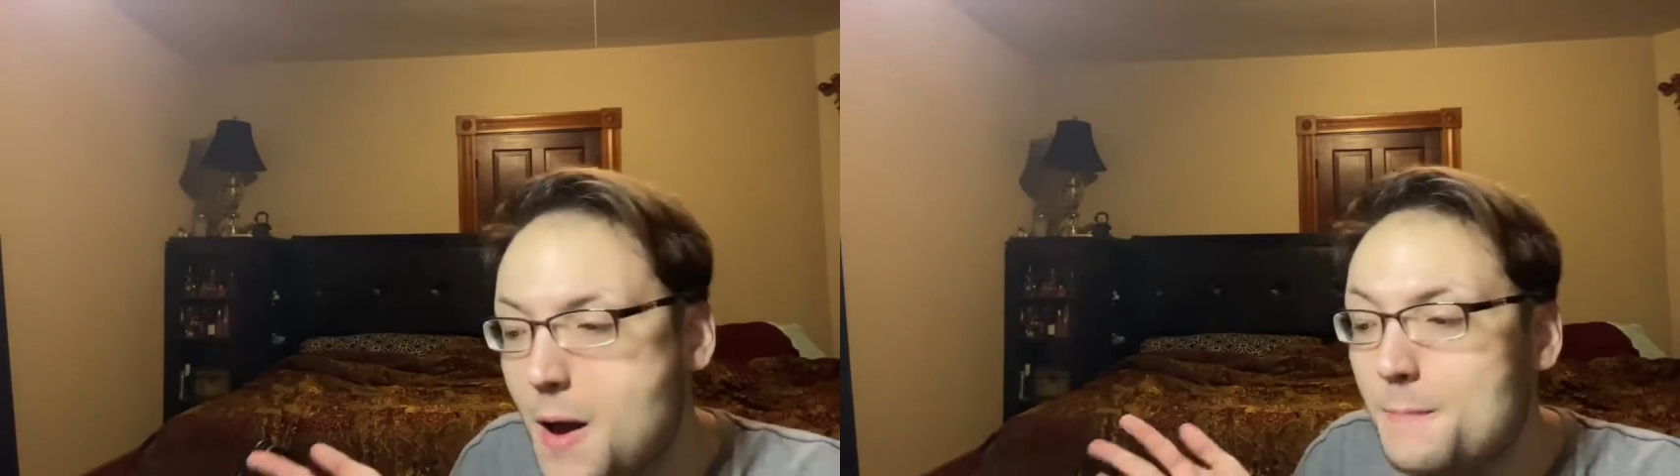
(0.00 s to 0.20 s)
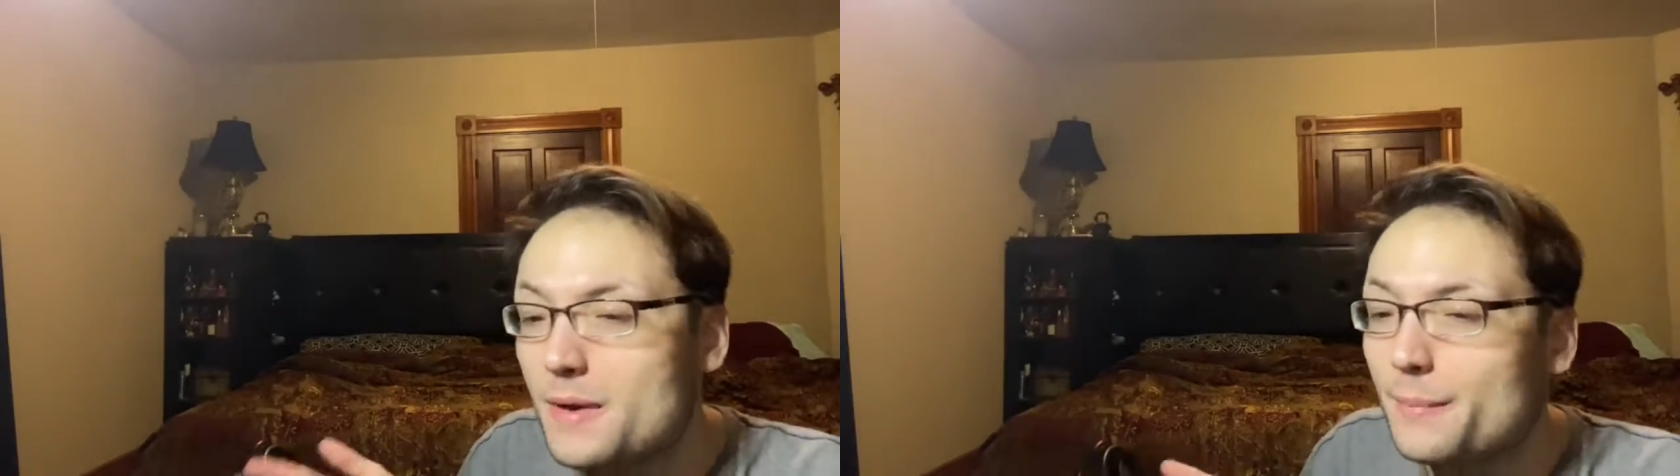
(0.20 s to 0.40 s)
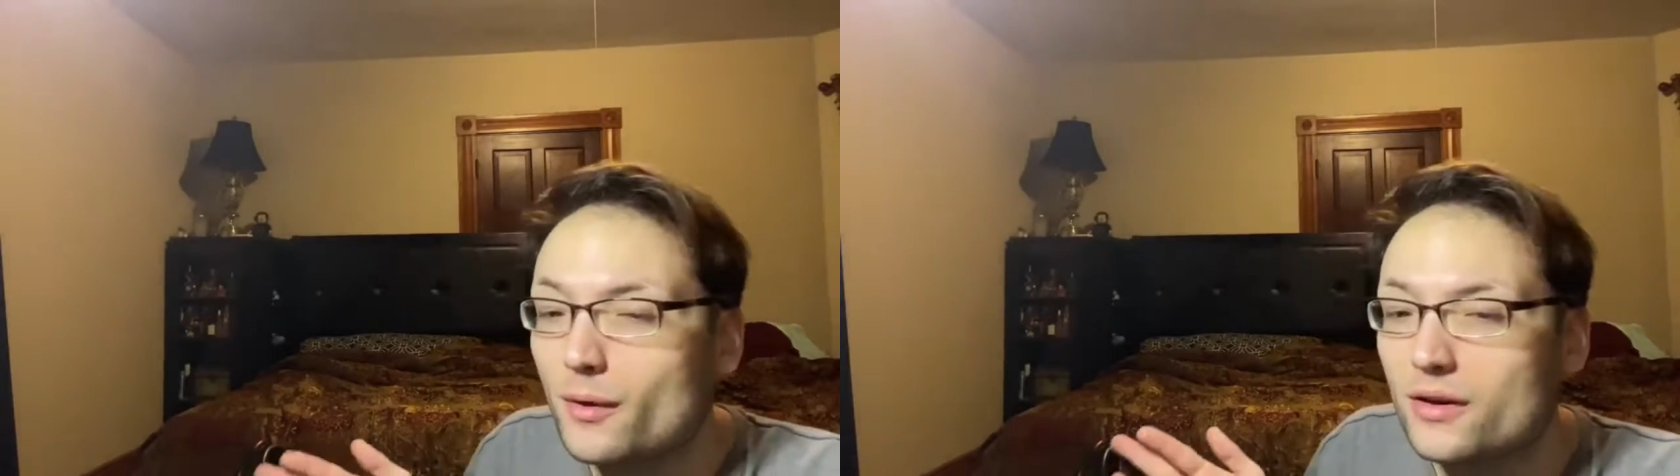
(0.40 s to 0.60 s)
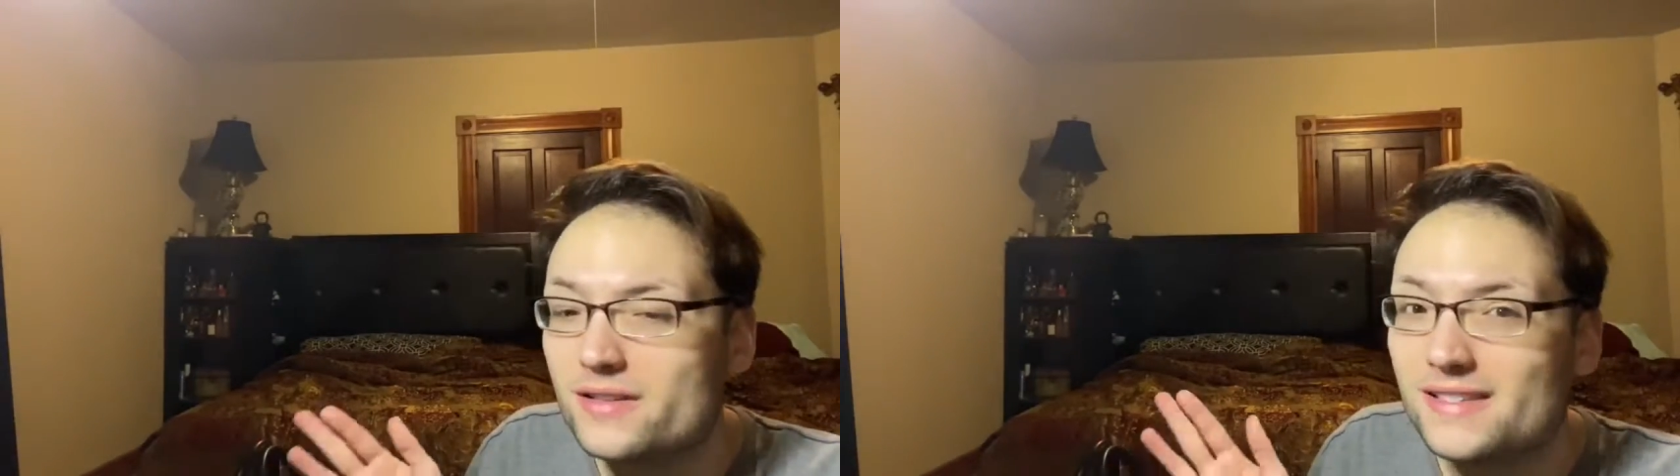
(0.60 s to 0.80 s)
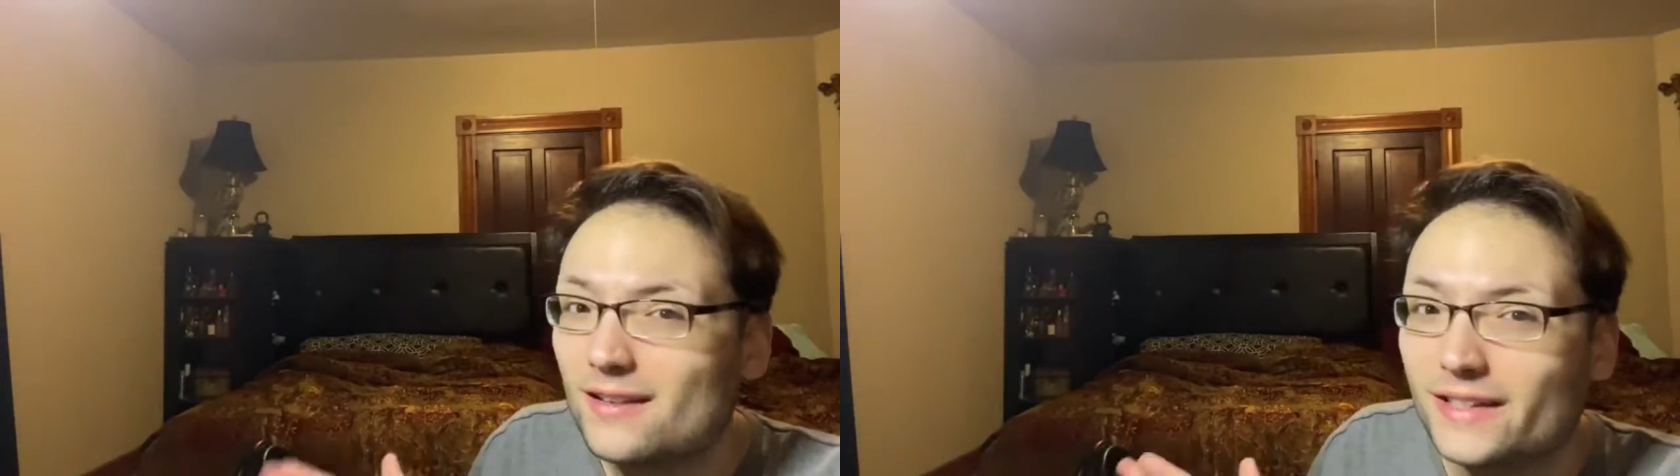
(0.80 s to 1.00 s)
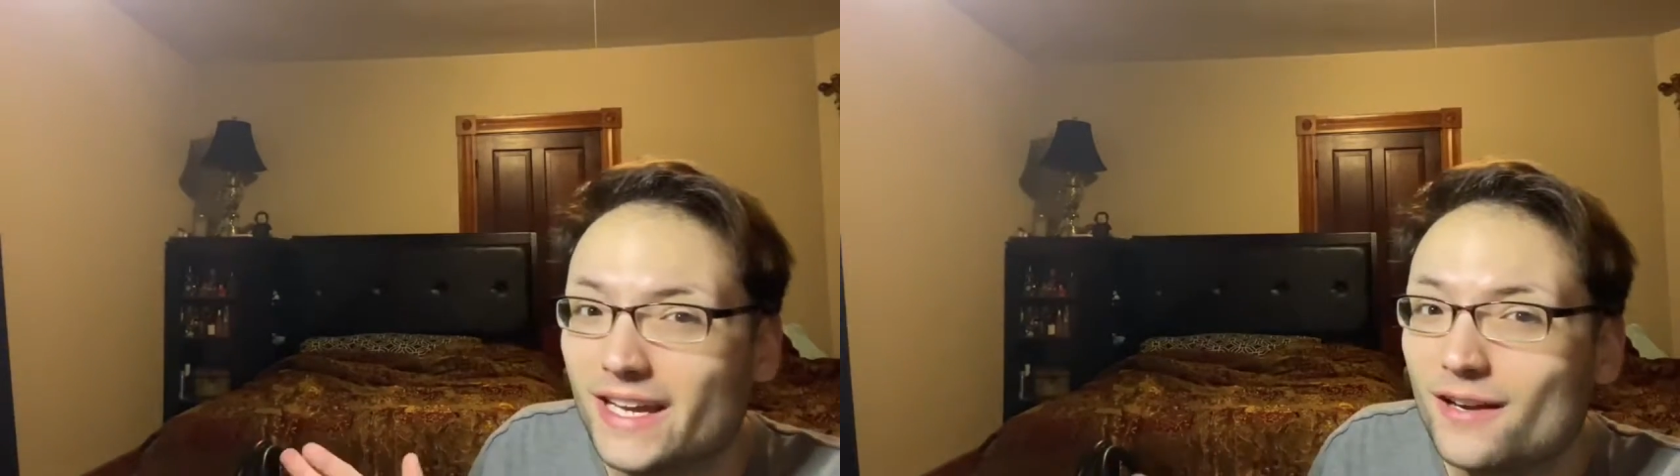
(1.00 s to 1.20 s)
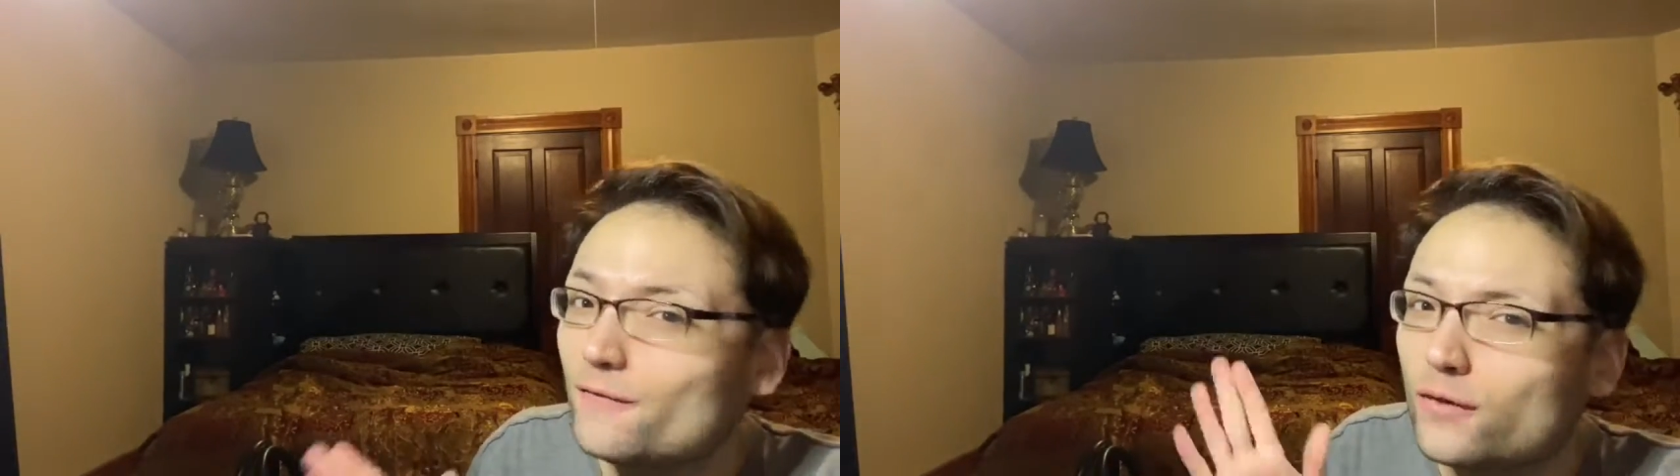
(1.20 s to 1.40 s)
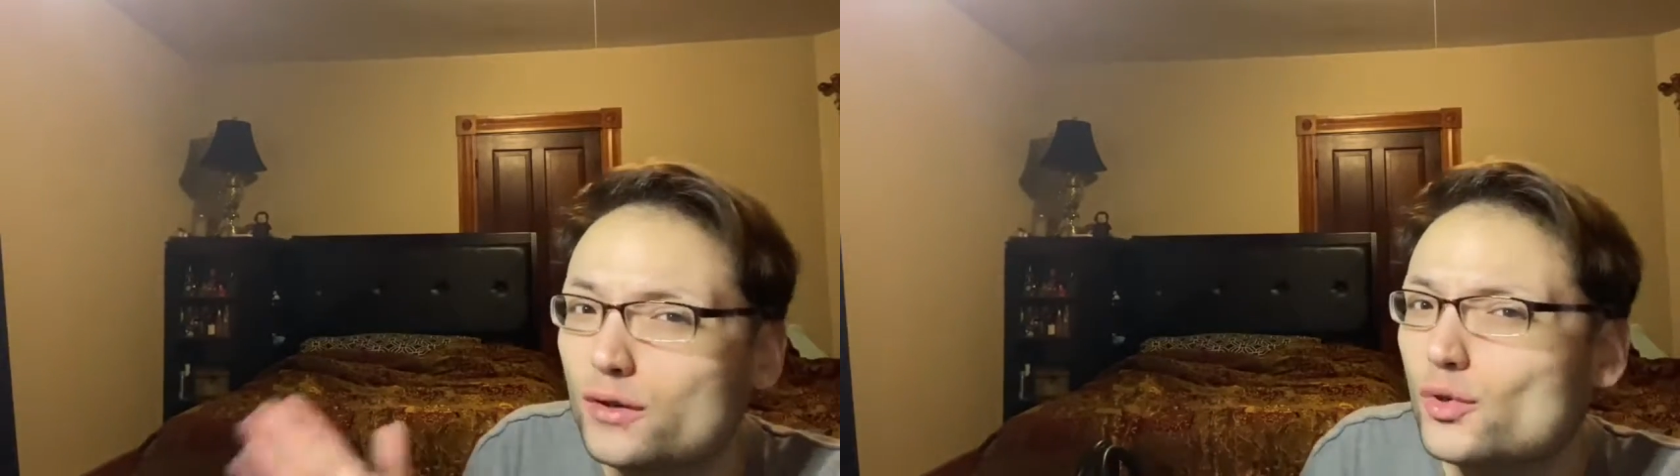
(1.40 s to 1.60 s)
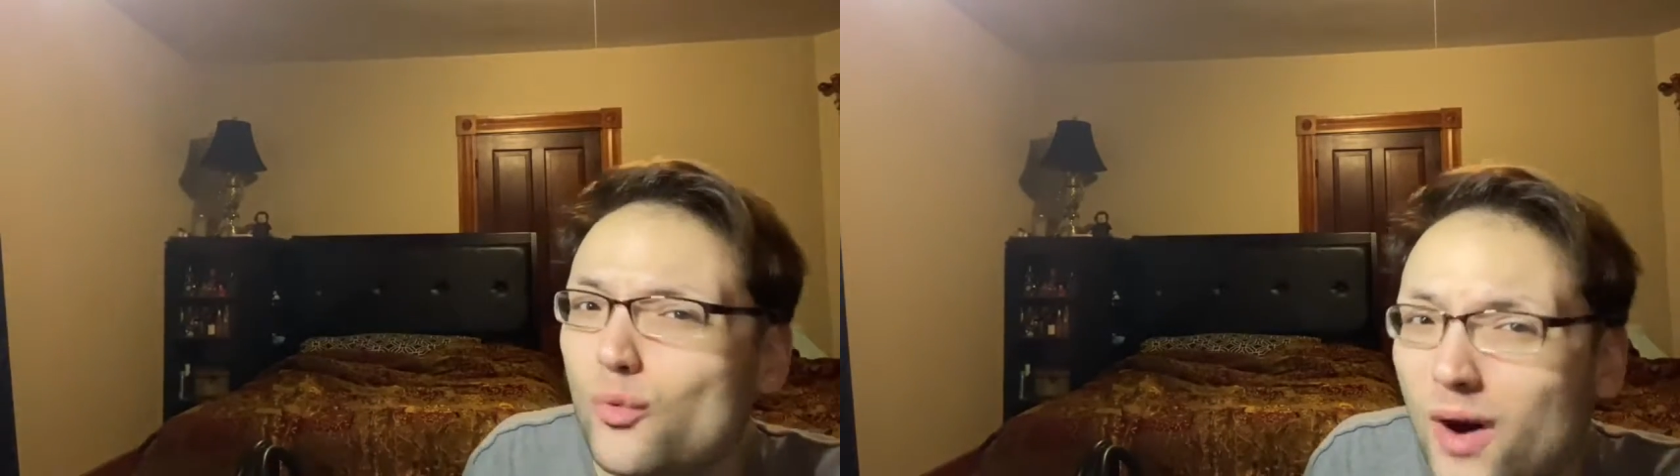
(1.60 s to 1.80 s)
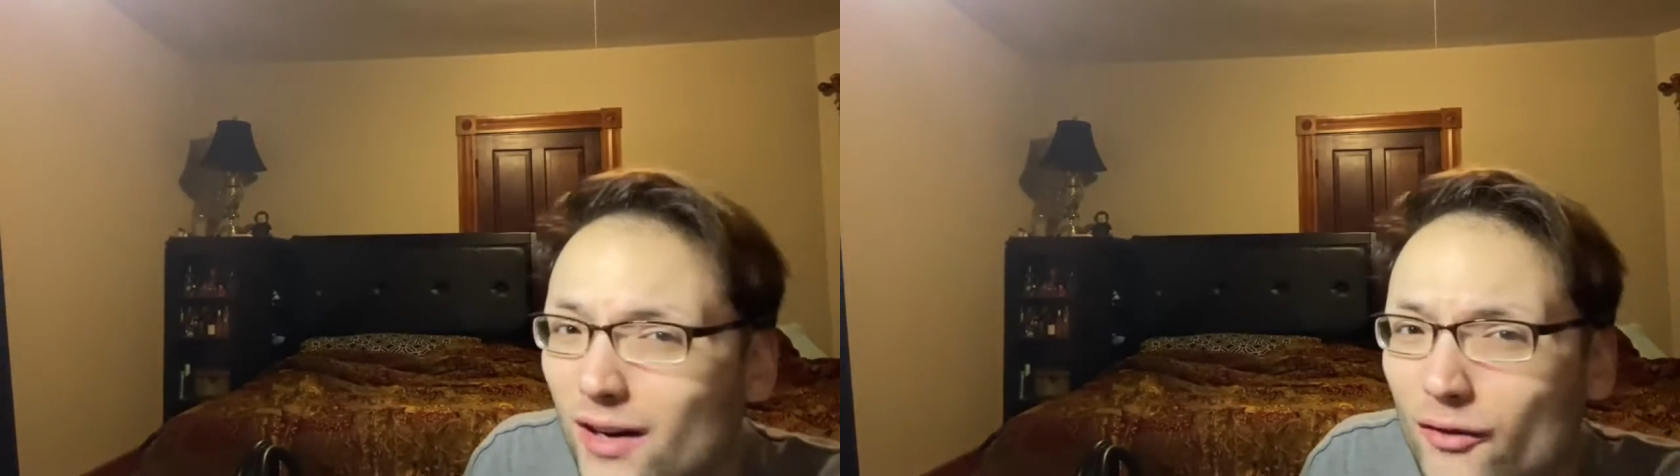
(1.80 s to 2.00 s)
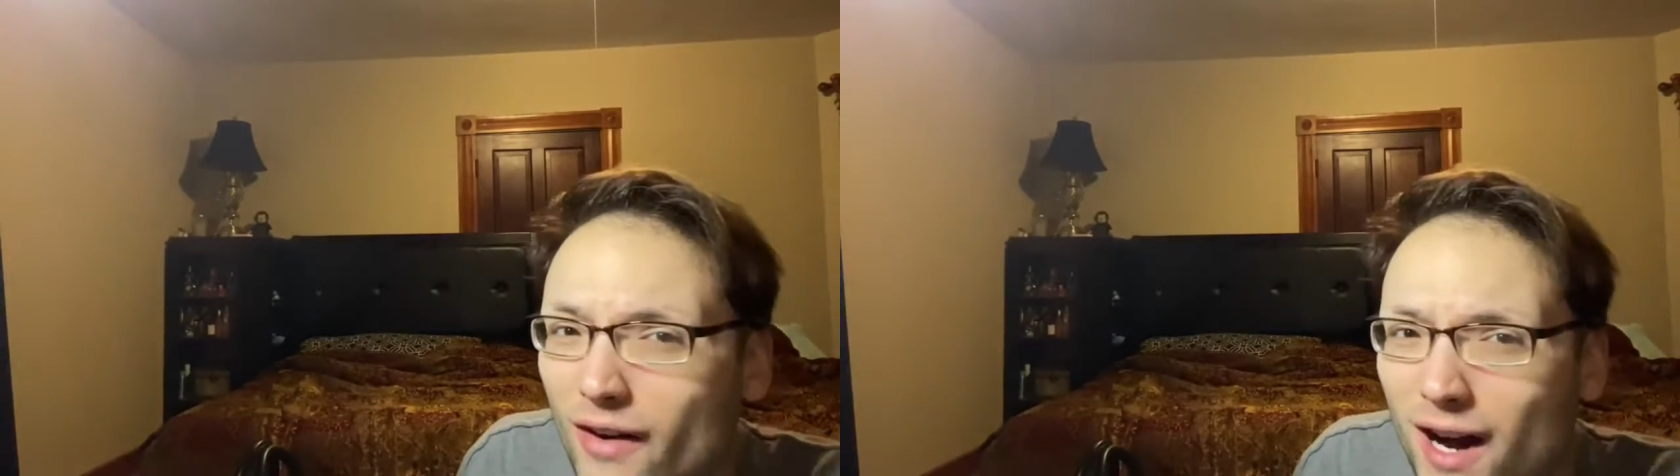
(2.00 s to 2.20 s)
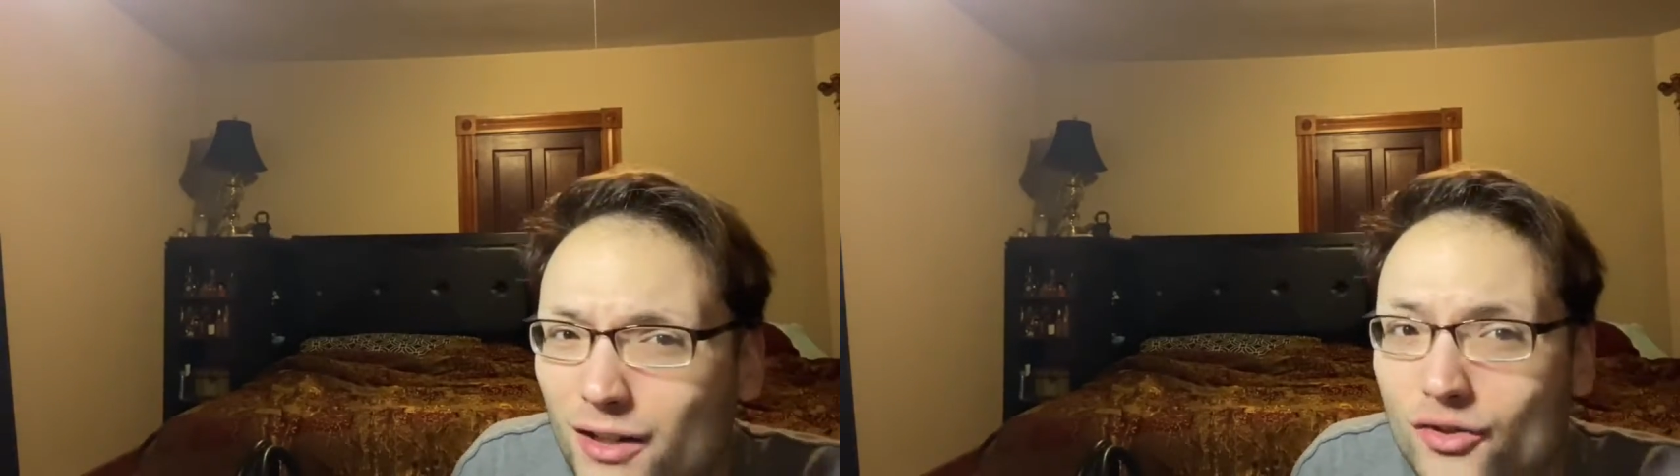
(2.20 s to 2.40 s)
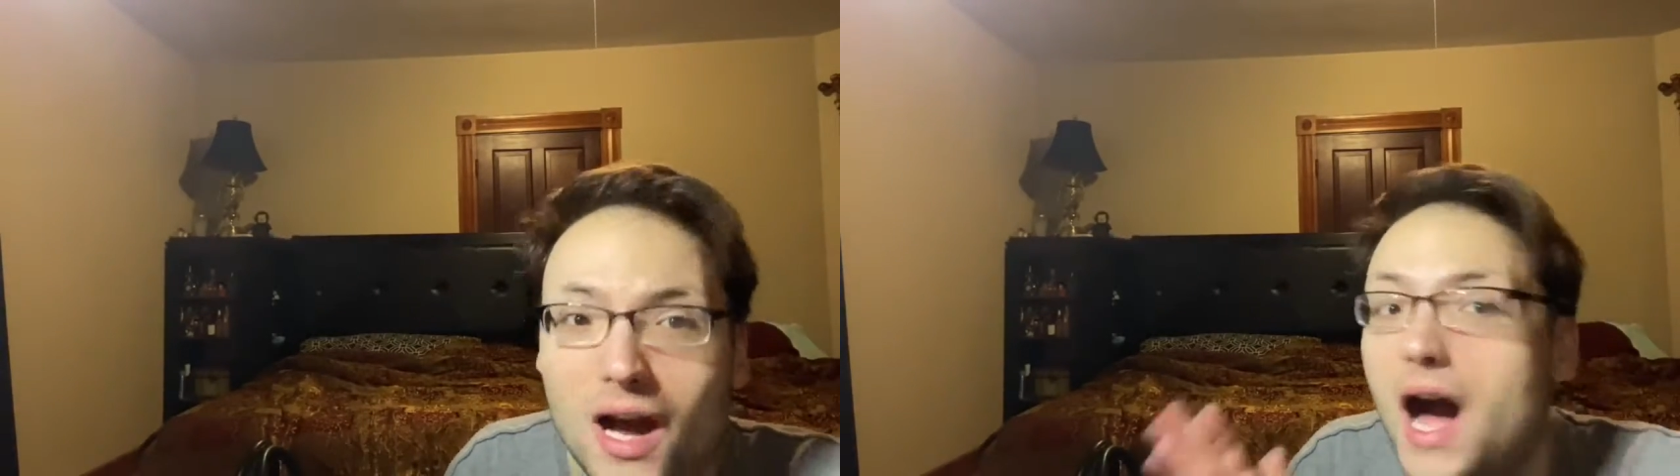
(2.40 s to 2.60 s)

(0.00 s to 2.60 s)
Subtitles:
People are selling it for $1,200.